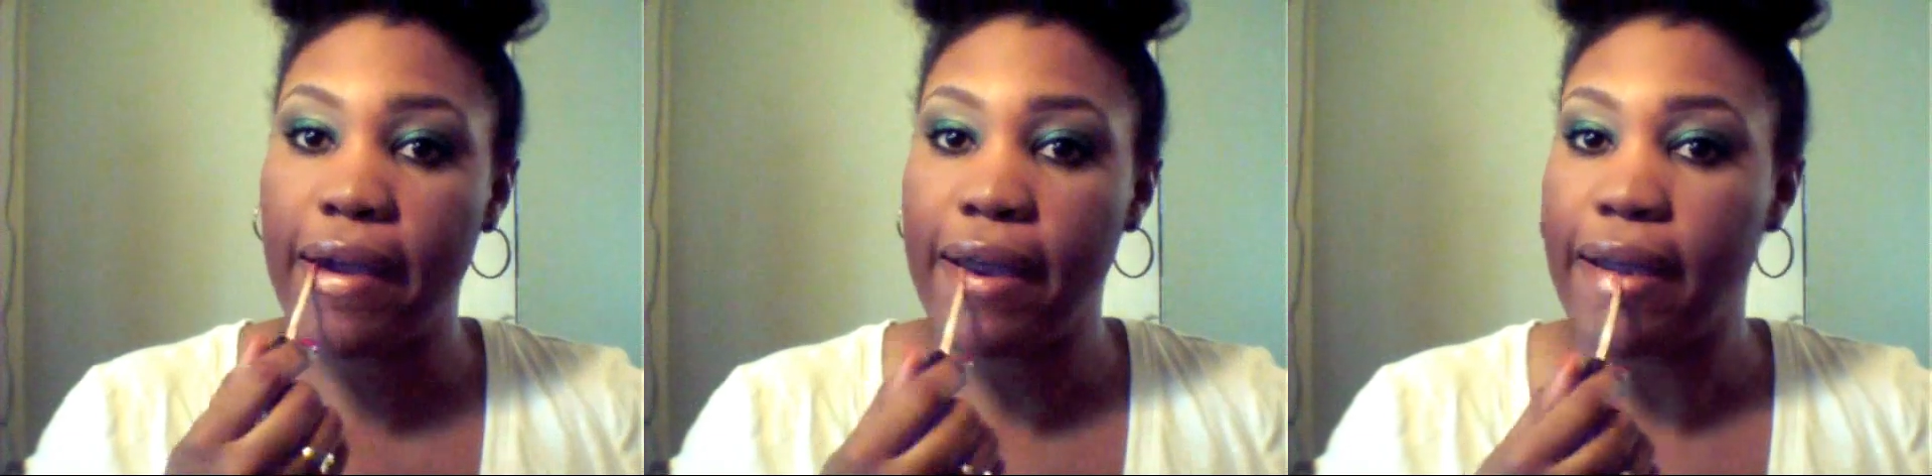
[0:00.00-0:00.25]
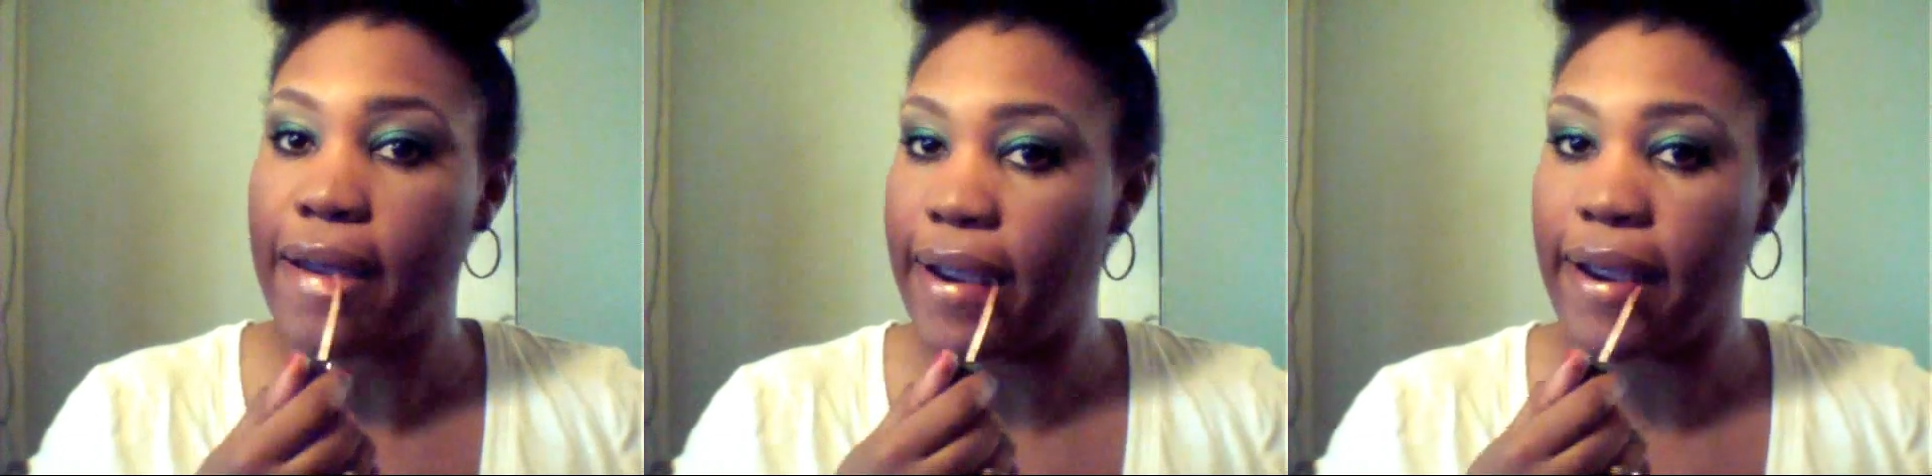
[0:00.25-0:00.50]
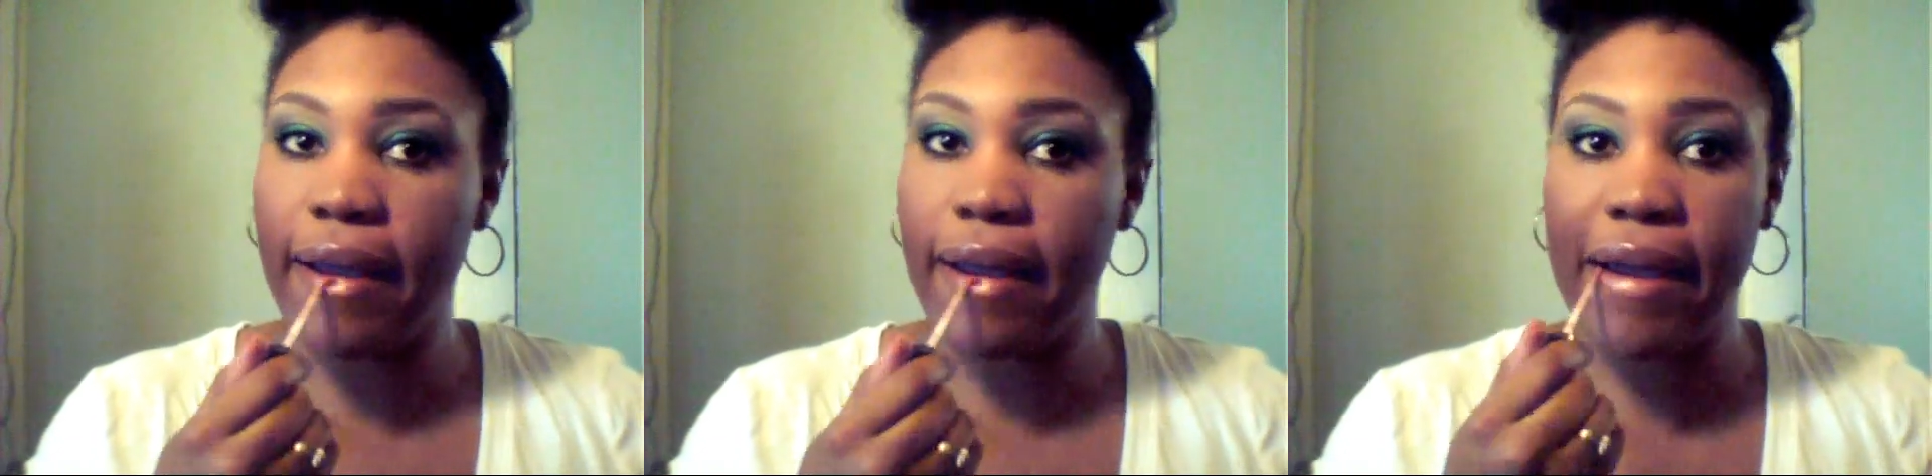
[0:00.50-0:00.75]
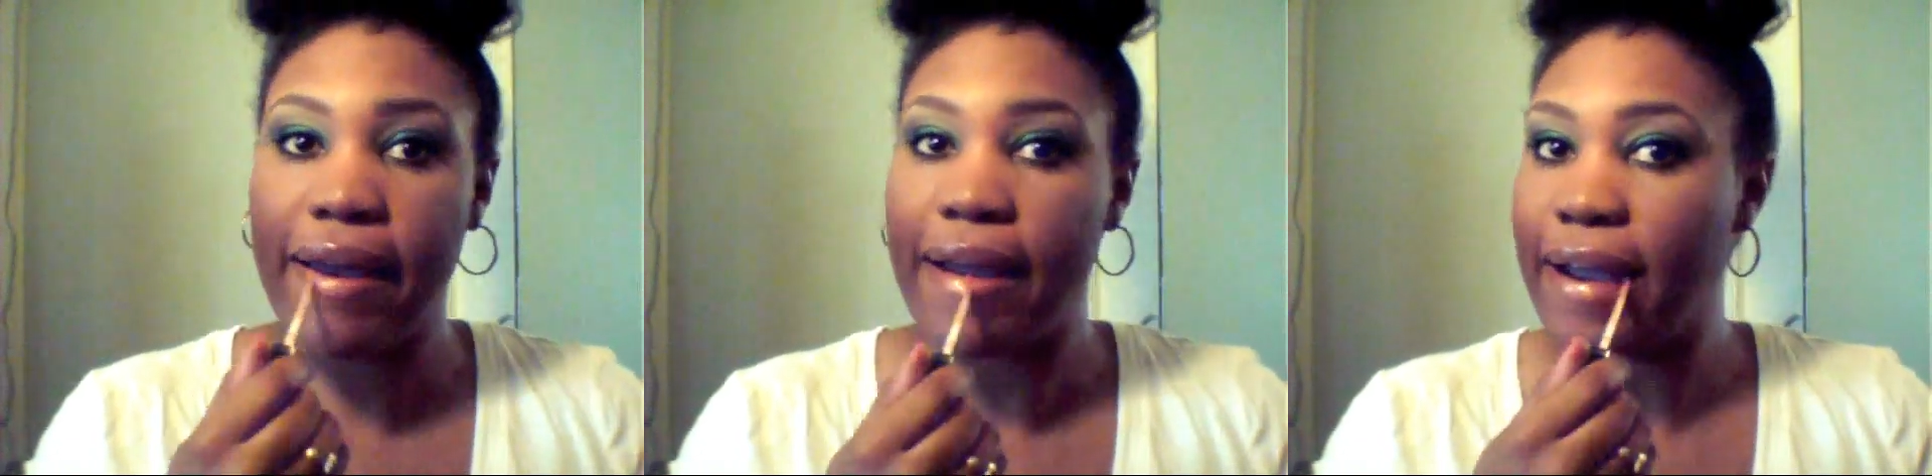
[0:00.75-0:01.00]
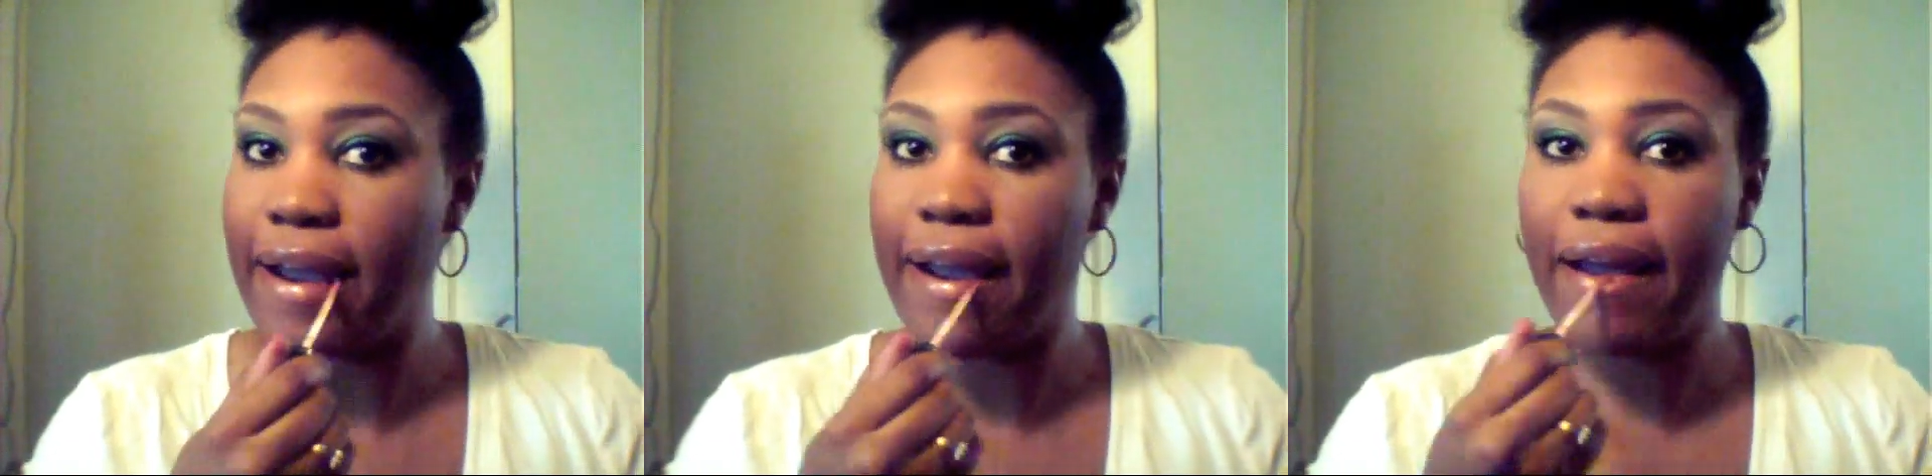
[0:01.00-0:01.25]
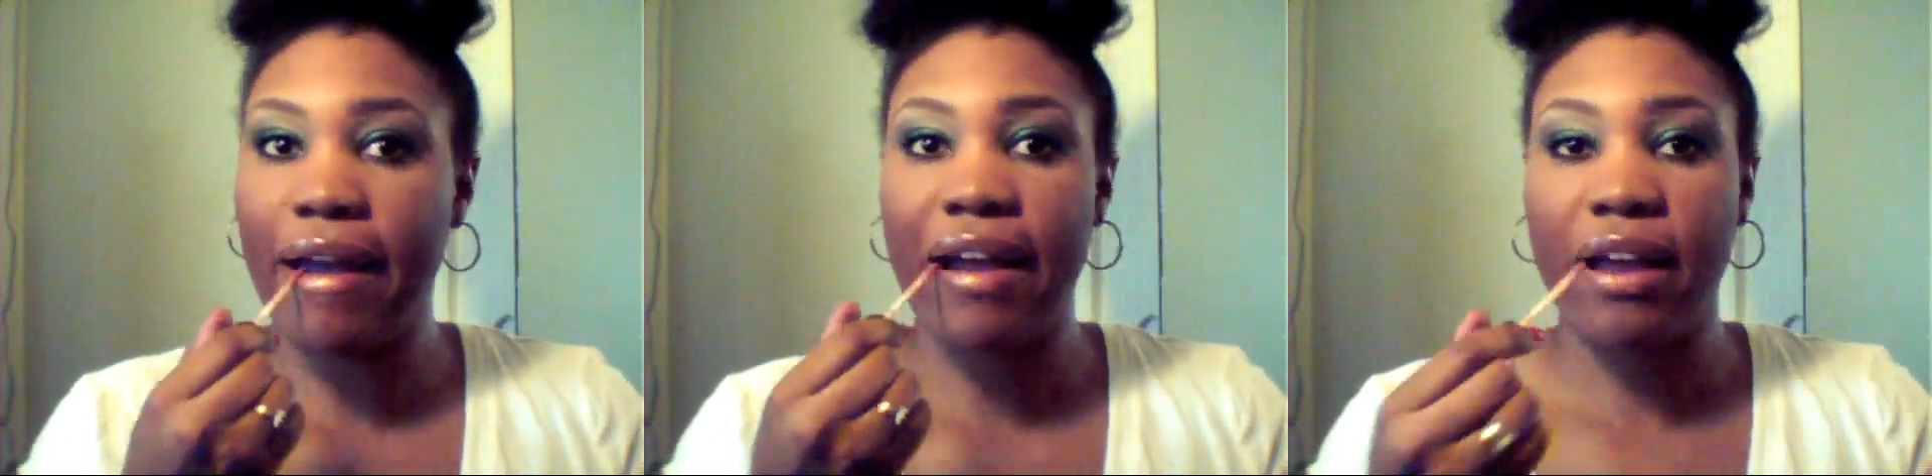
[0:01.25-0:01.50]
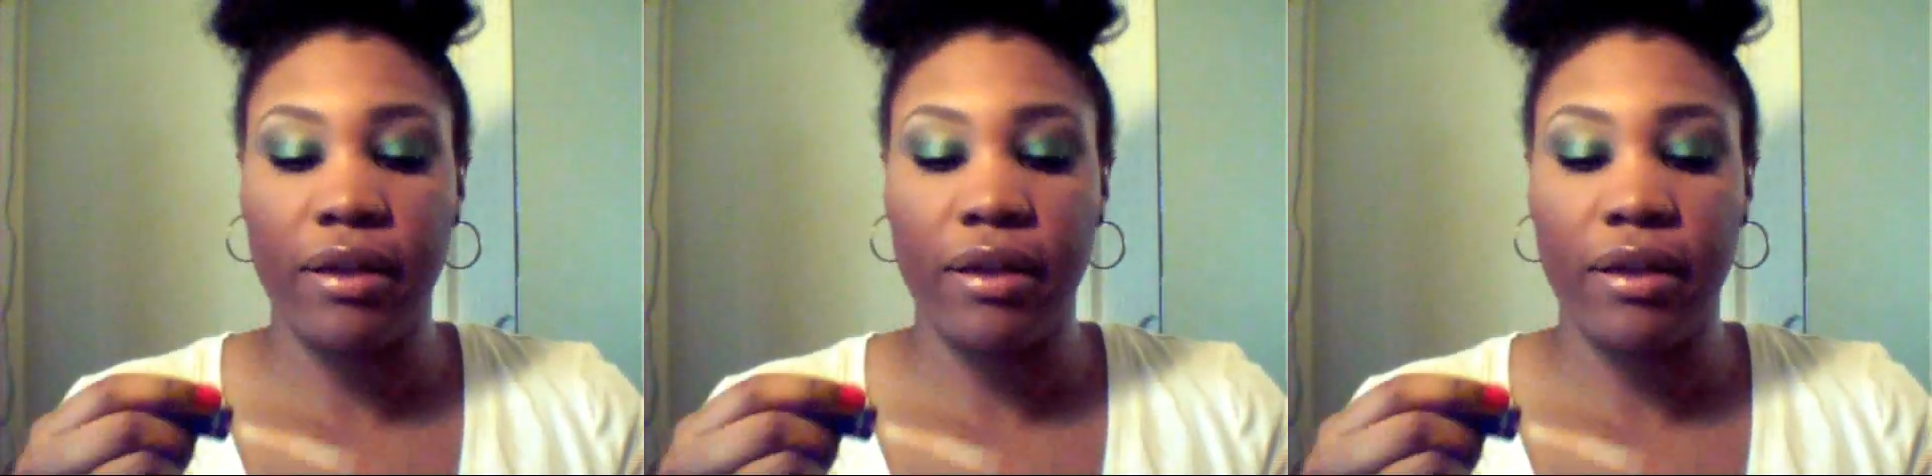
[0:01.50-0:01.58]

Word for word: you, I am using the